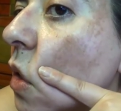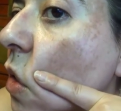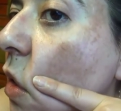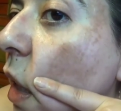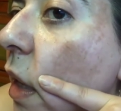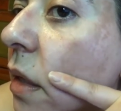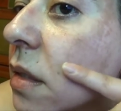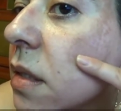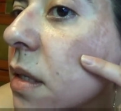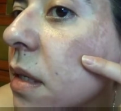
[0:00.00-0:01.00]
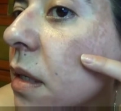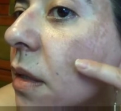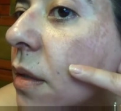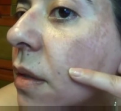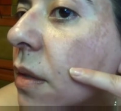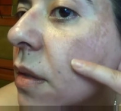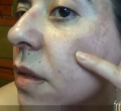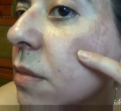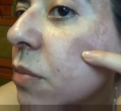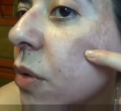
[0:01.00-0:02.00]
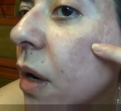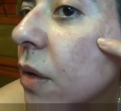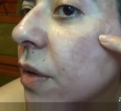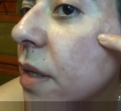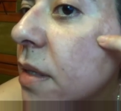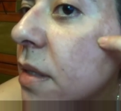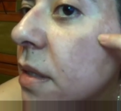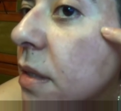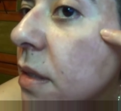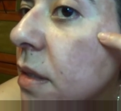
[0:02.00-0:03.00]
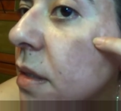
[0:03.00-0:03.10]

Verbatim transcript: You can see some progress,